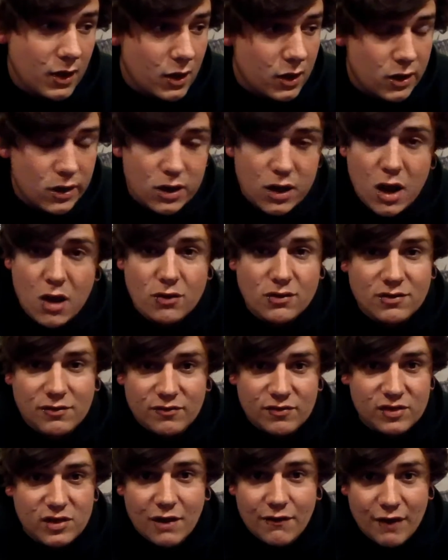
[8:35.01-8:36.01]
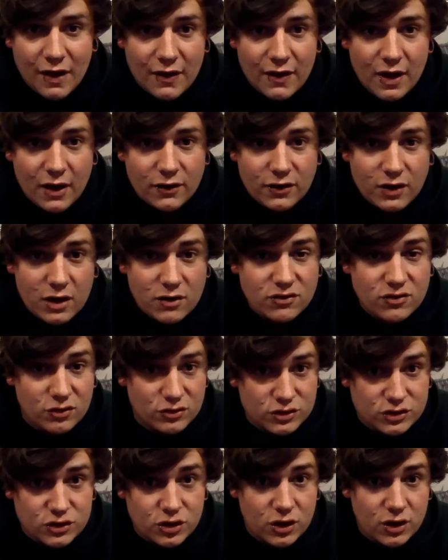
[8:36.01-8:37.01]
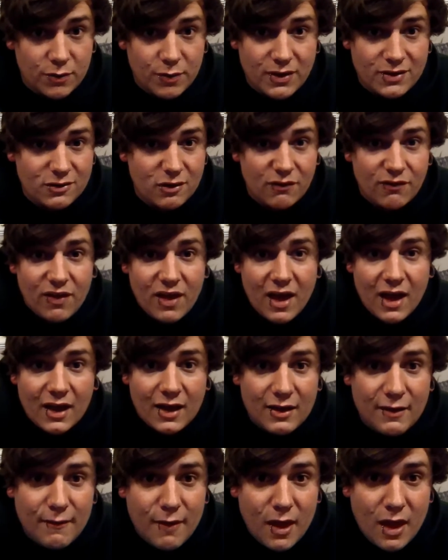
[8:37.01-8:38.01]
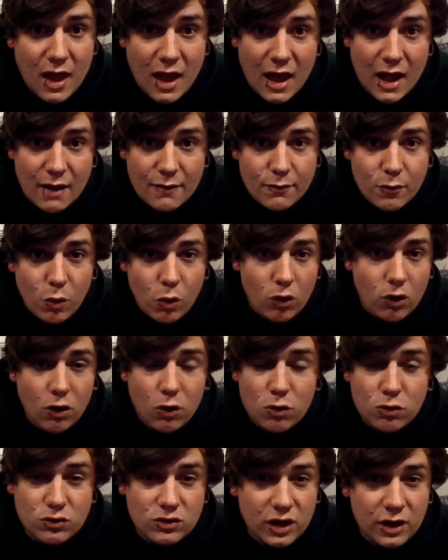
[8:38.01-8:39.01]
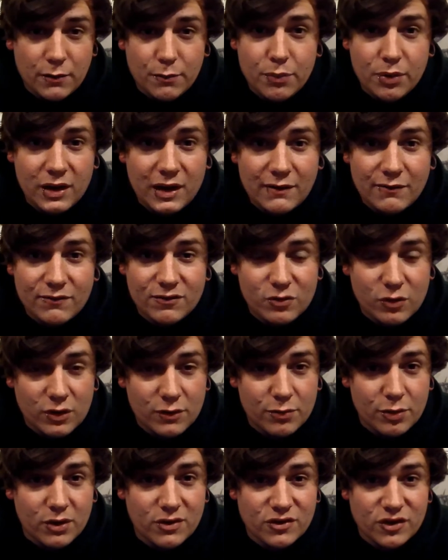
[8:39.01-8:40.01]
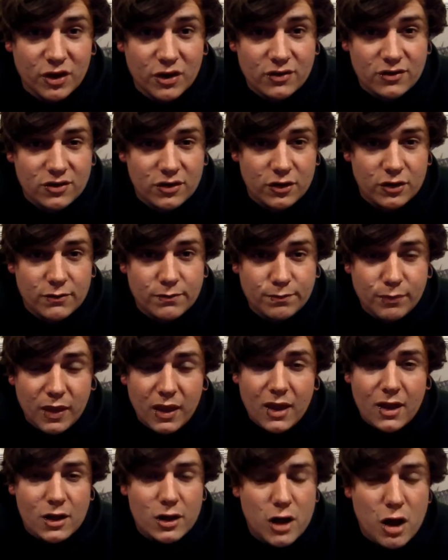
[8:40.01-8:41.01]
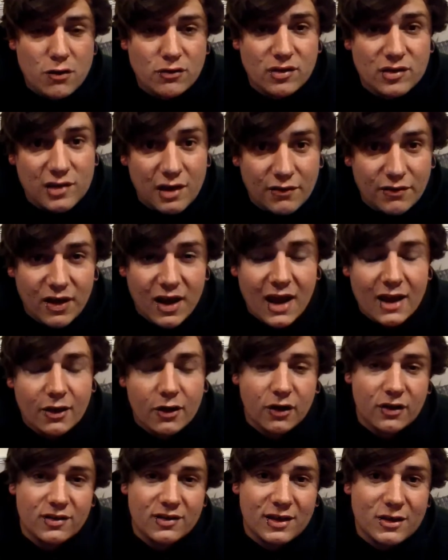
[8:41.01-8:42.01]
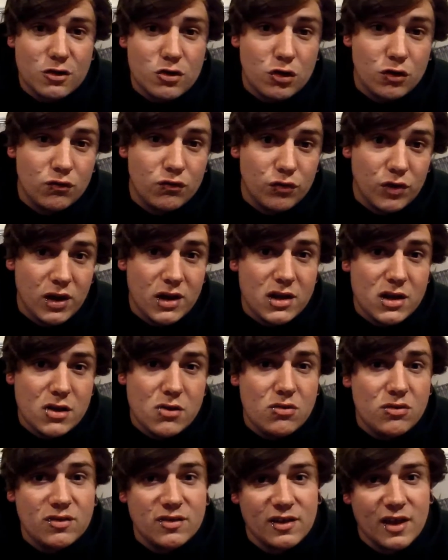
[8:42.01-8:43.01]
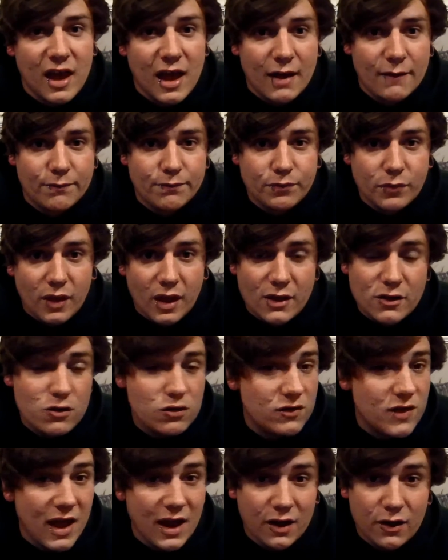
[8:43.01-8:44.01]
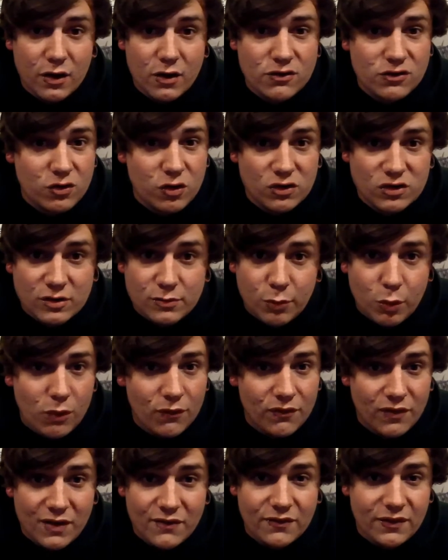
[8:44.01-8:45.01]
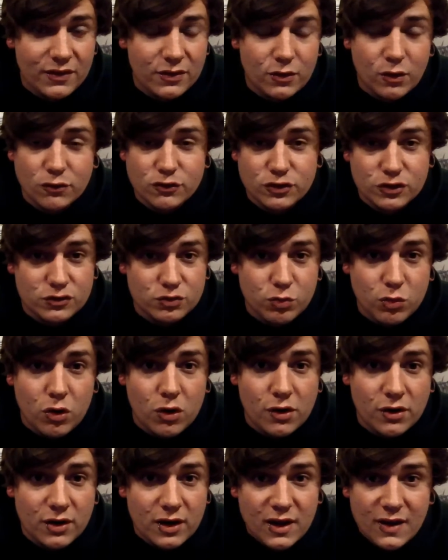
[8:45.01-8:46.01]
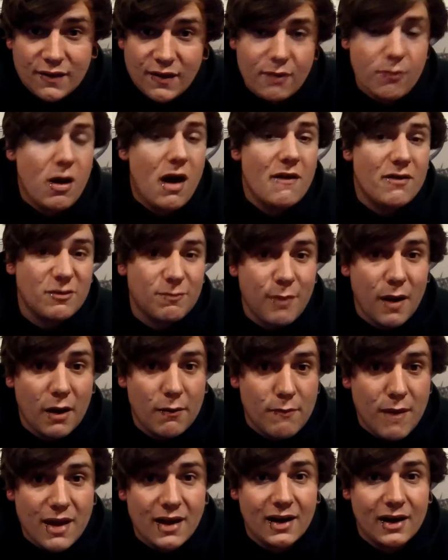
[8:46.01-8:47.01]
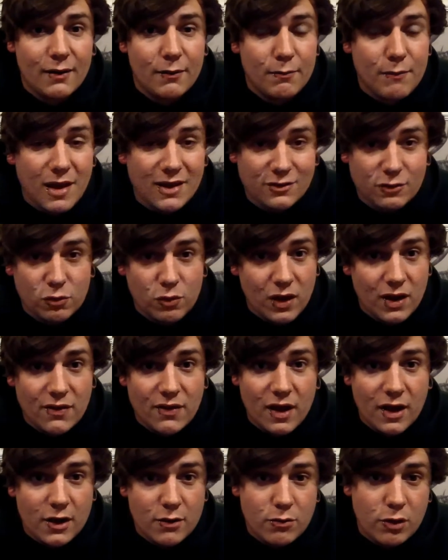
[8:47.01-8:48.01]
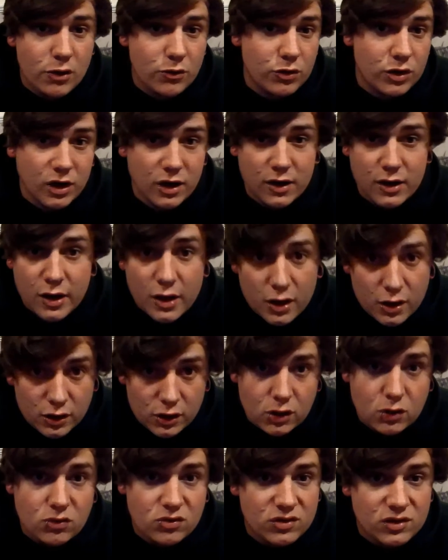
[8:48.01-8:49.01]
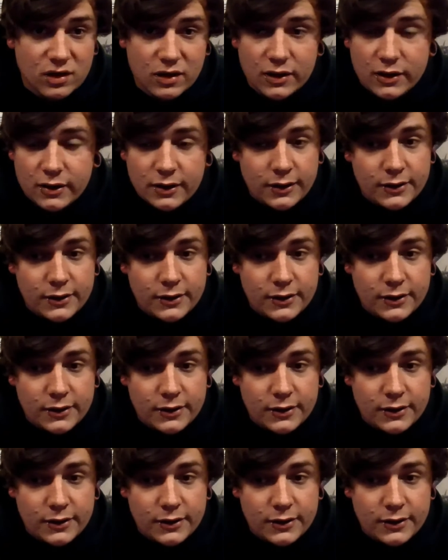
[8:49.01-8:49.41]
loads of stuff out there, you know. So I just took a piece off that, or old like plinths where we put signs on them, loads of stuff like that, guys. And you can reuse that, and that goes across the board for everything, not just wood. They might have spare metal out there you might want to use to,